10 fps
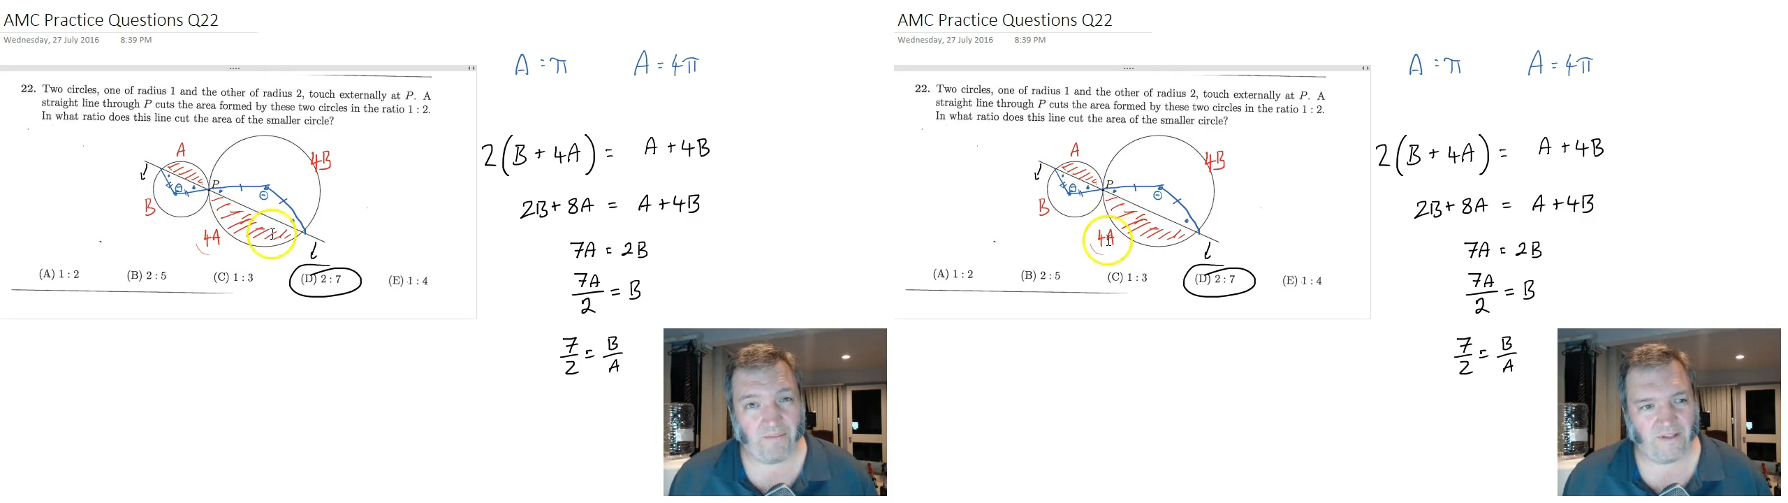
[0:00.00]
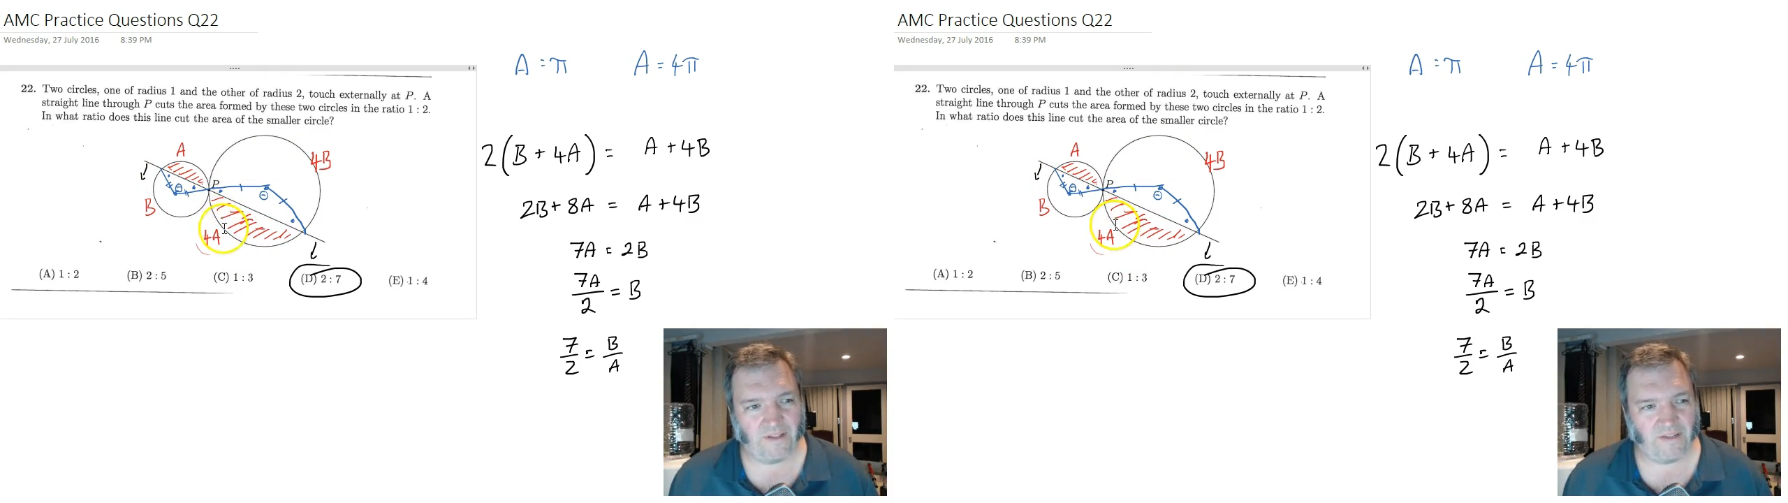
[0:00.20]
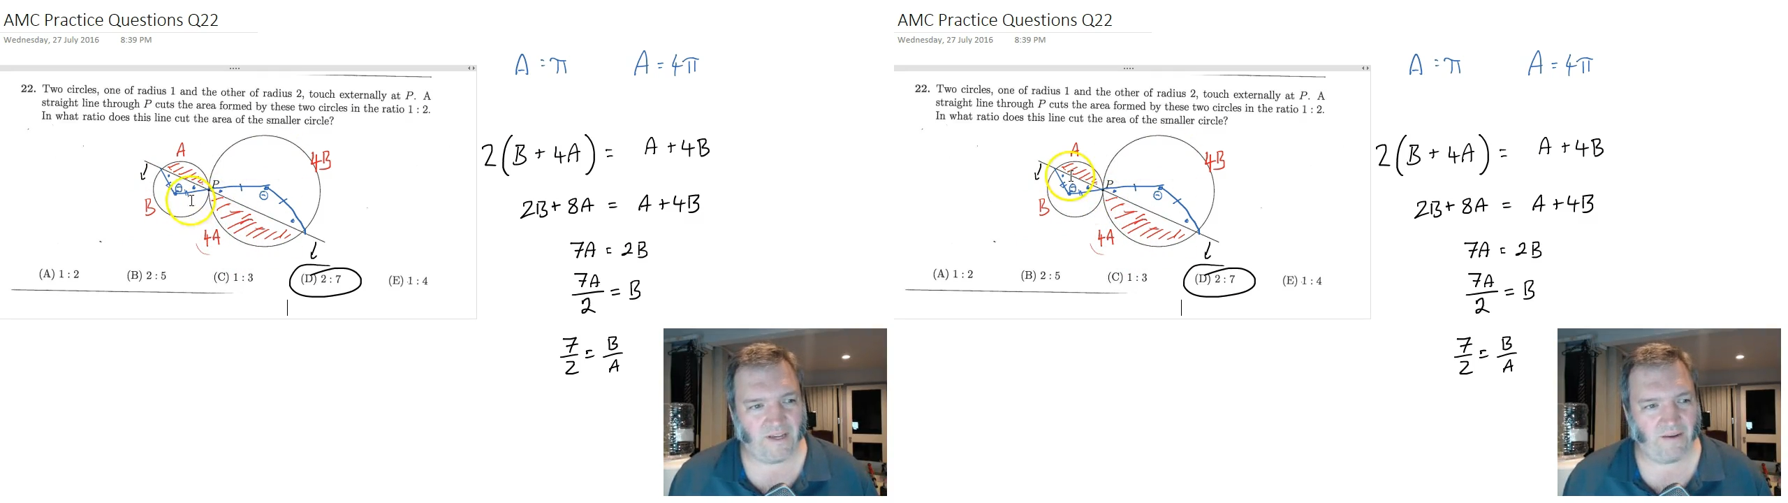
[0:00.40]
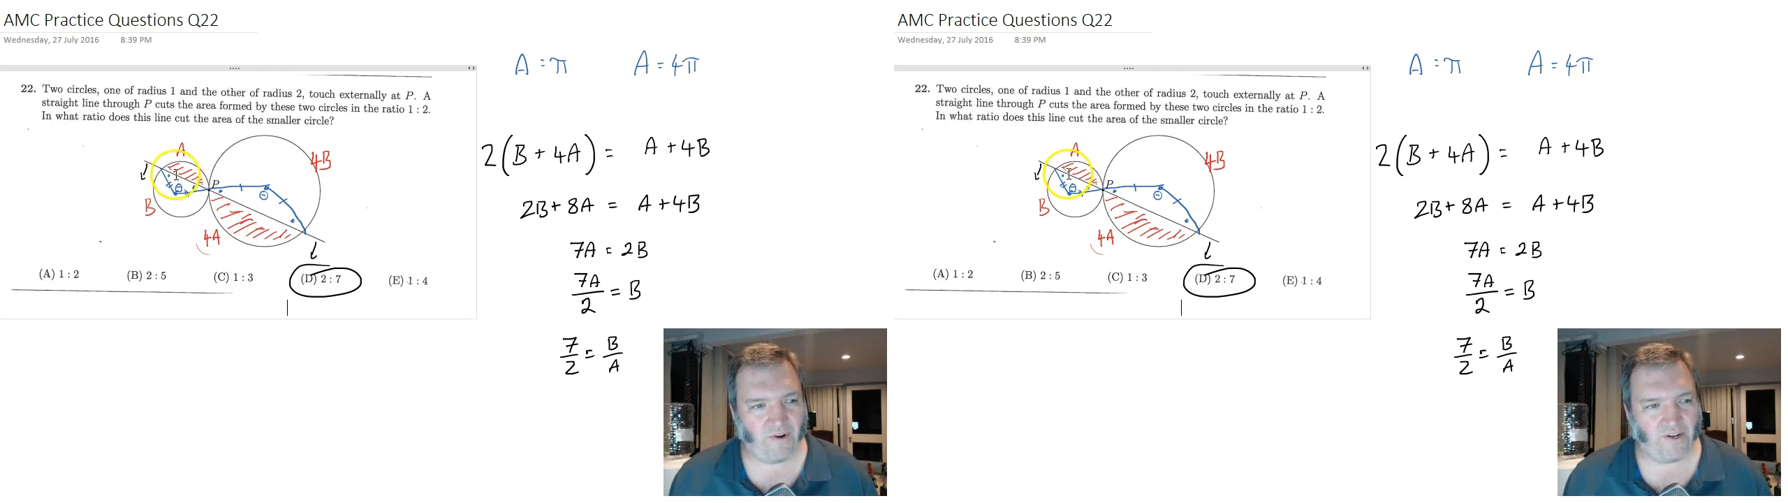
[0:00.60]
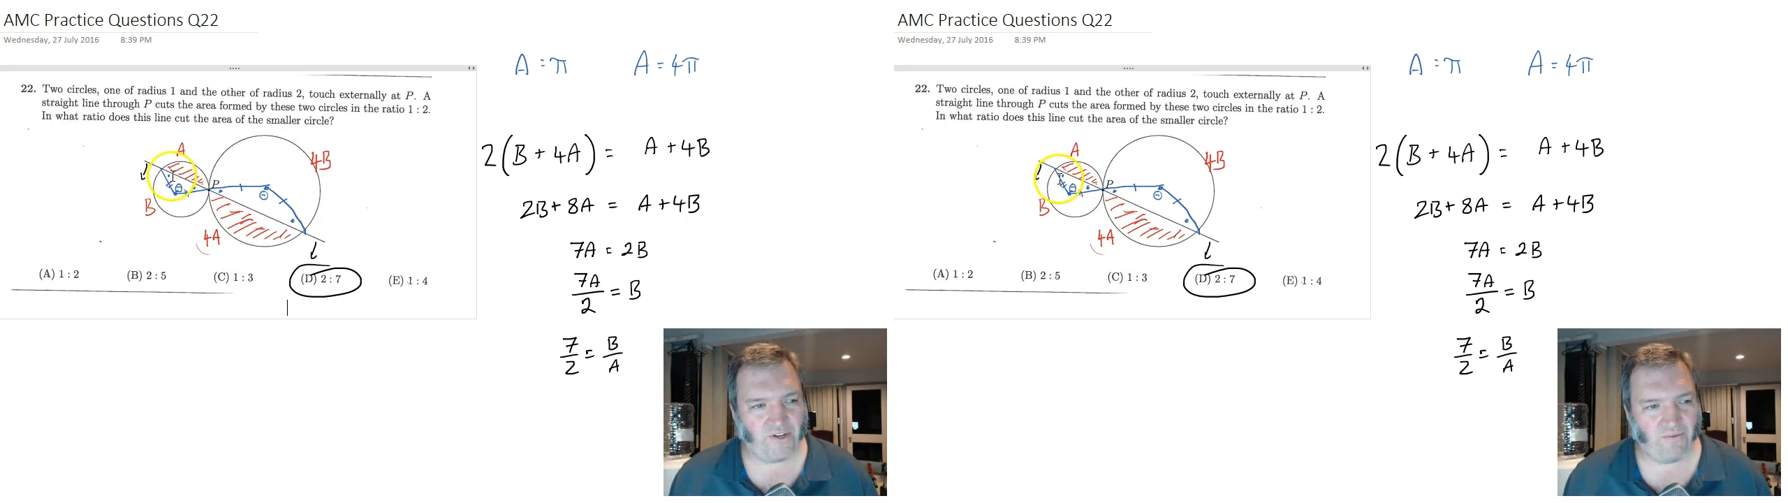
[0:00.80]
into the same
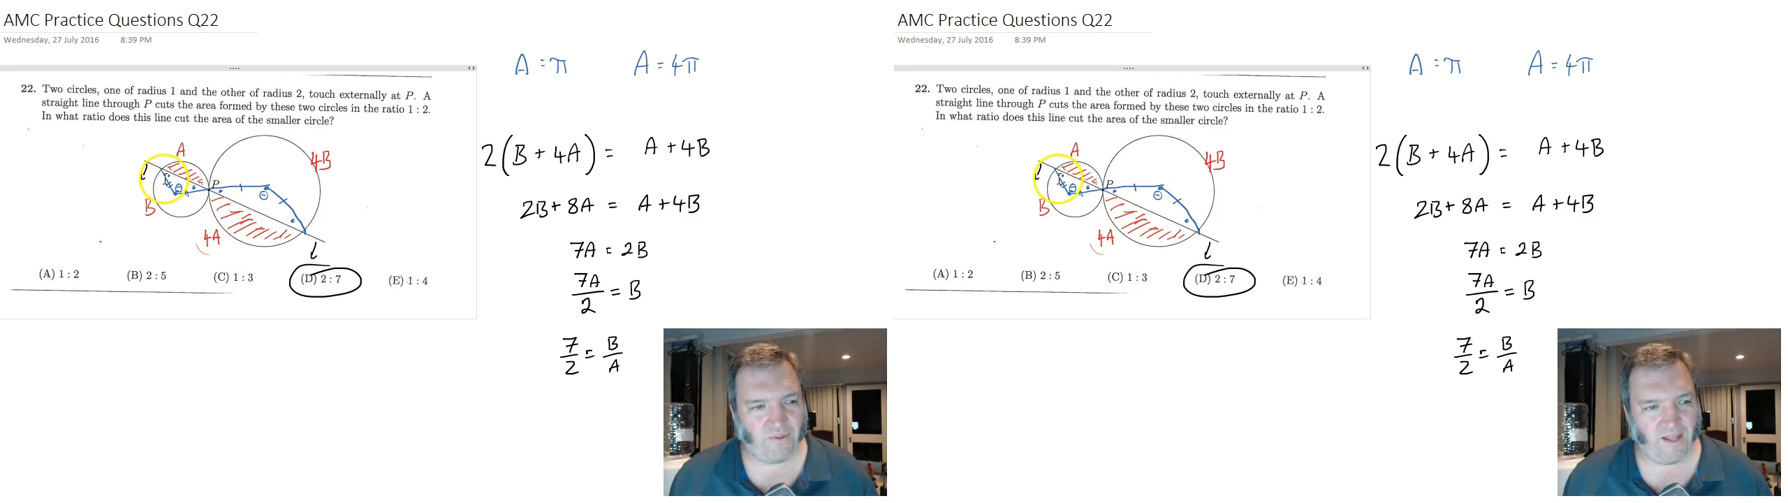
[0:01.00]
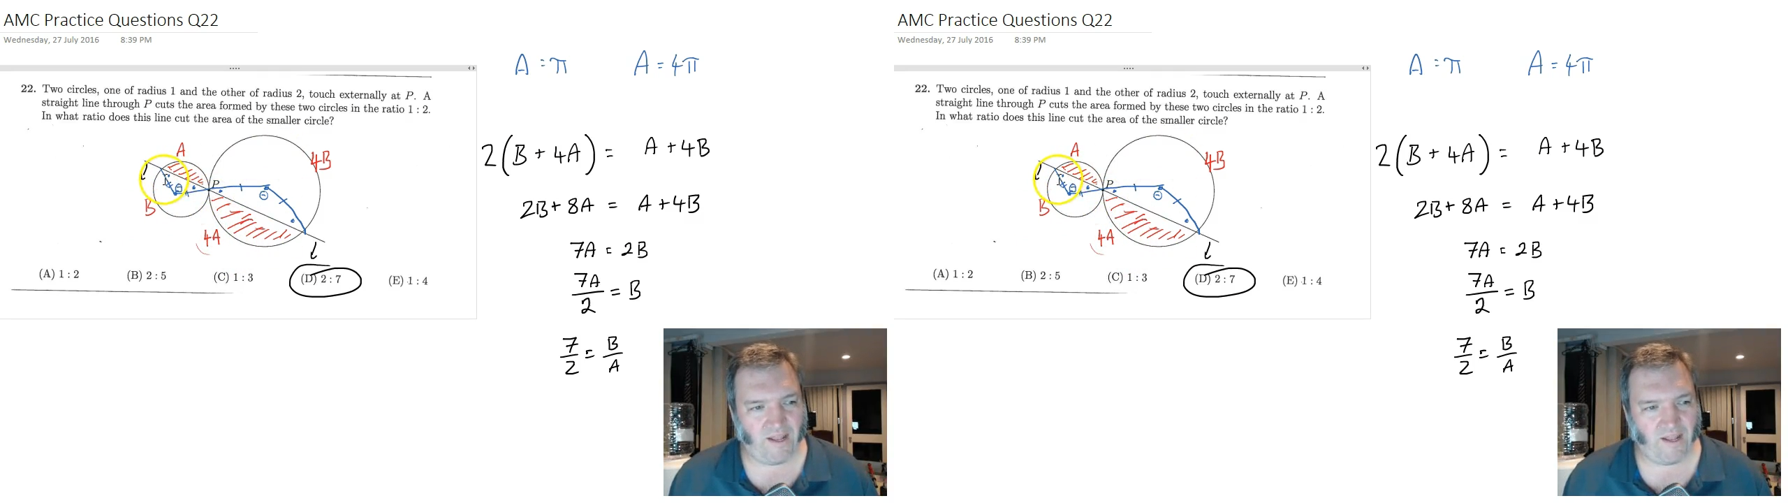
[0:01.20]
ratio without